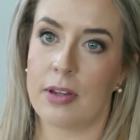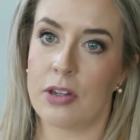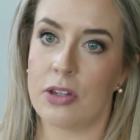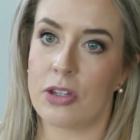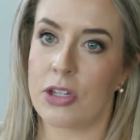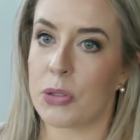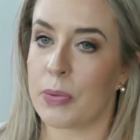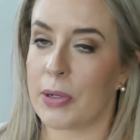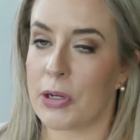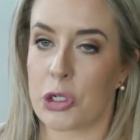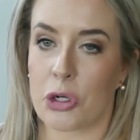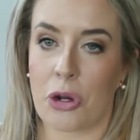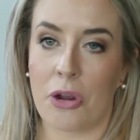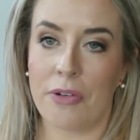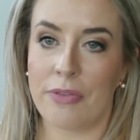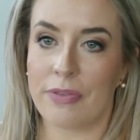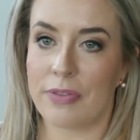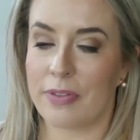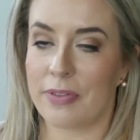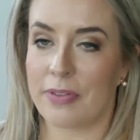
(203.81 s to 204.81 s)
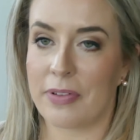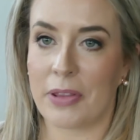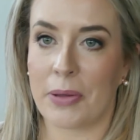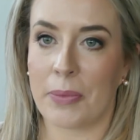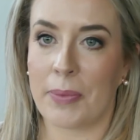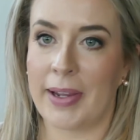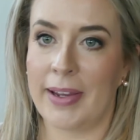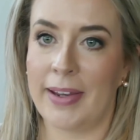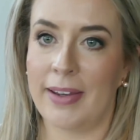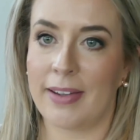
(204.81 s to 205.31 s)
Switch off for the
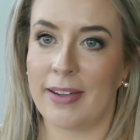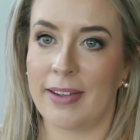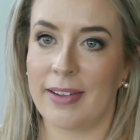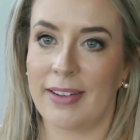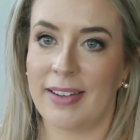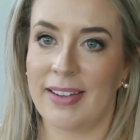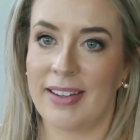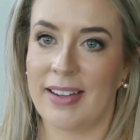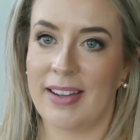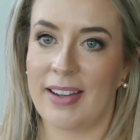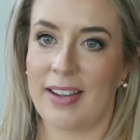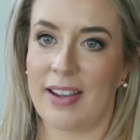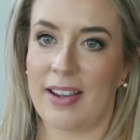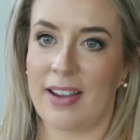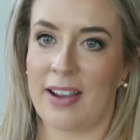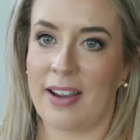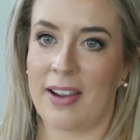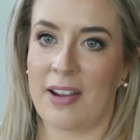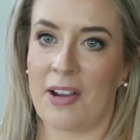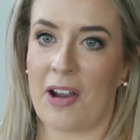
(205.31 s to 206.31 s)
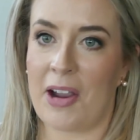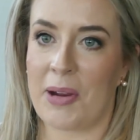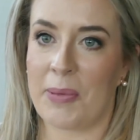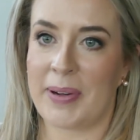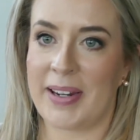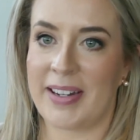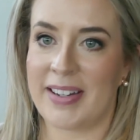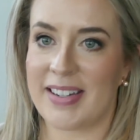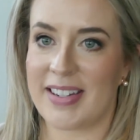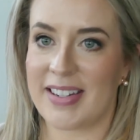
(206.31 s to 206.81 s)
week. I
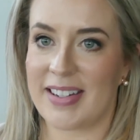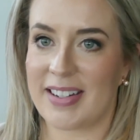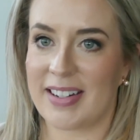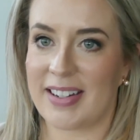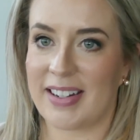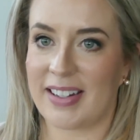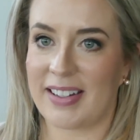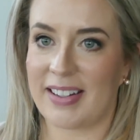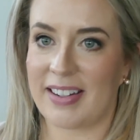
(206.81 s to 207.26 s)
went